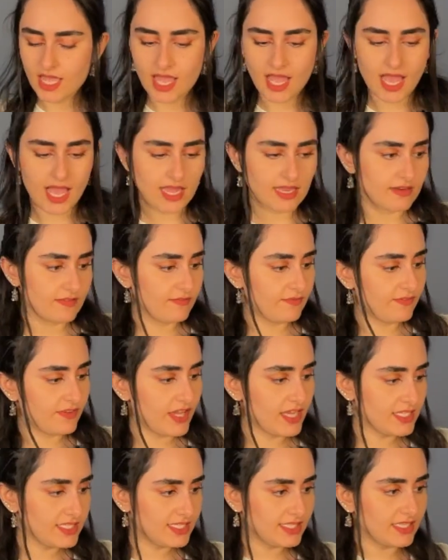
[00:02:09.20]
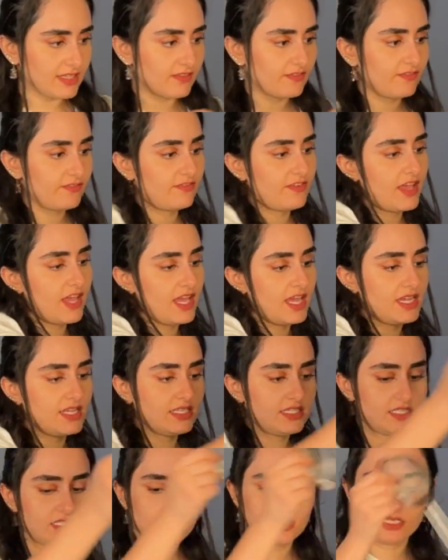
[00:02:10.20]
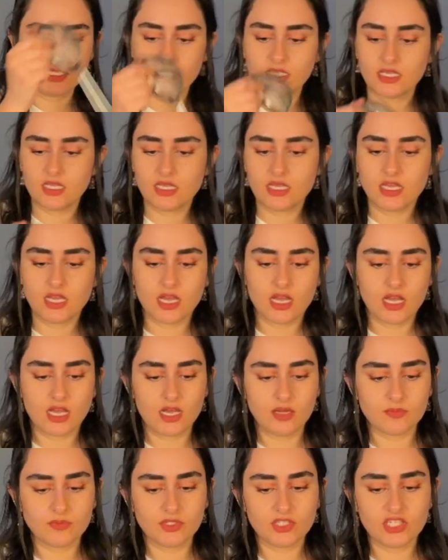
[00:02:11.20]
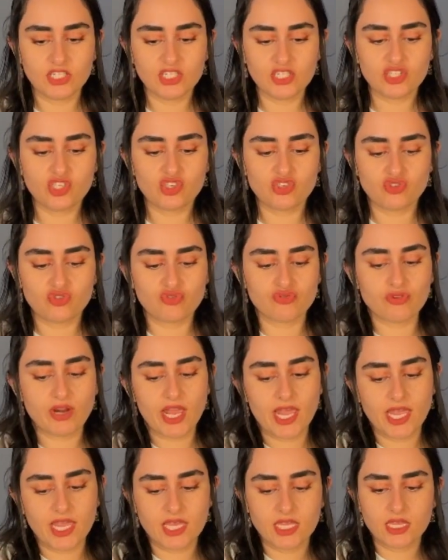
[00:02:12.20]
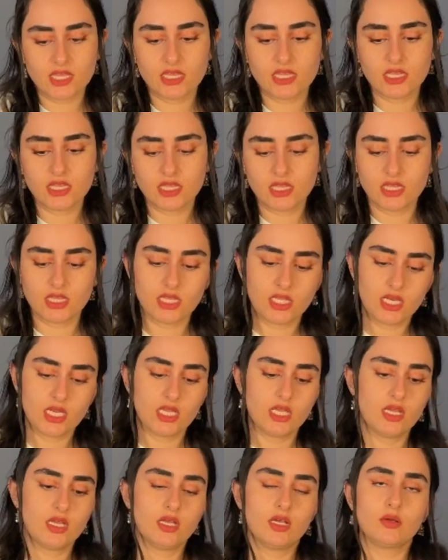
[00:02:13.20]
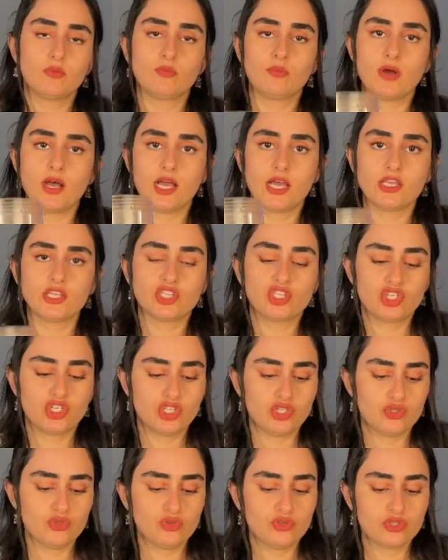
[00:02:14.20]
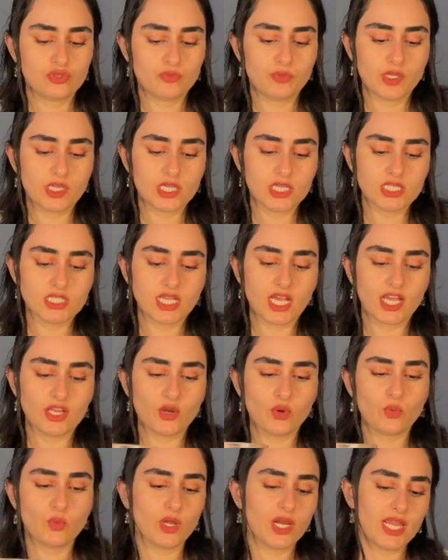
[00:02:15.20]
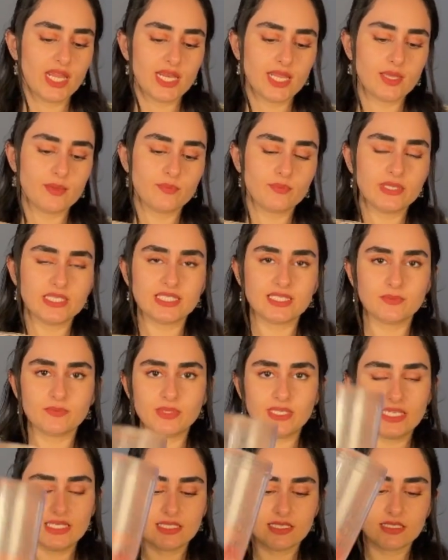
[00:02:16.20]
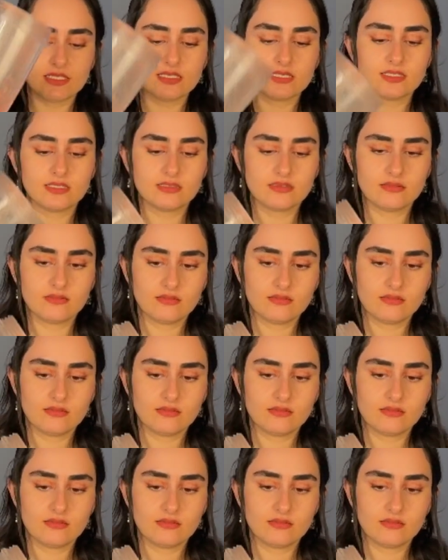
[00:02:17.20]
And first thing first, I'm gonna strain my juice because I don't want any bits and pieces